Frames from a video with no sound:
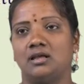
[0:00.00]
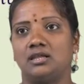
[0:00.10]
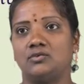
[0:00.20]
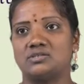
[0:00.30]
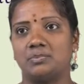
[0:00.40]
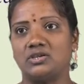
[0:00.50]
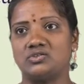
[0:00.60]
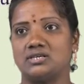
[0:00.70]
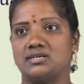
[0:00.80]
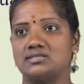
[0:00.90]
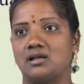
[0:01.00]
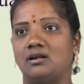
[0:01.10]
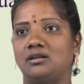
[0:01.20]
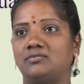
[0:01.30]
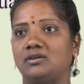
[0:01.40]
give speeches
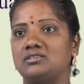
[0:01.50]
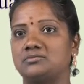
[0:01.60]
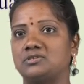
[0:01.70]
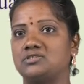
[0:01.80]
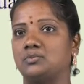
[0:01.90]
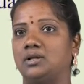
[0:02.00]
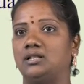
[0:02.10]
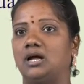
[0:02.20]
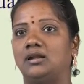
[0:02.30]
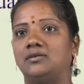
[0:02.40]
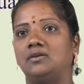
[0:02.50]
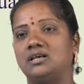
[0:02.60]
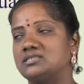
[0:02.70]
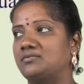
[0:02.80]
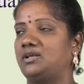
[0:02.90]
on different spiritual and
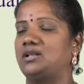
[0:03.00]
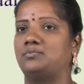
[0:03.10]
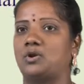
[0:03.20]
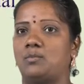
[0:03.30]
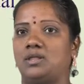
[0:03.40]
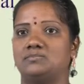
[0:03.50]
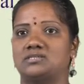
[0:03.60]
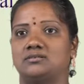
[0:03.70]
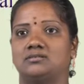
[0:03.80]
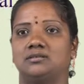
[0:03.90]
philosophical problems.